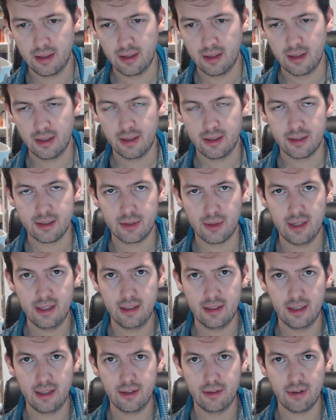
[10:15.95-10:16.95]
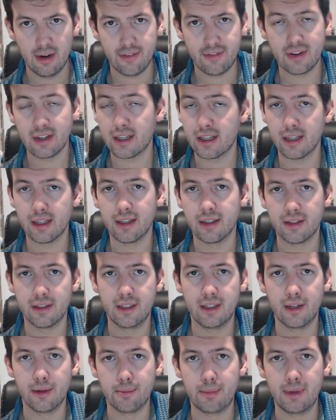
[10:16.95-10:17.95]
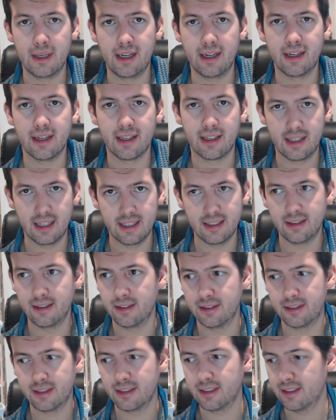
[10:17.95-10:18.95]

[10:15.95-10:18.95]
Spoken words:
So in Ravnica, being in a guild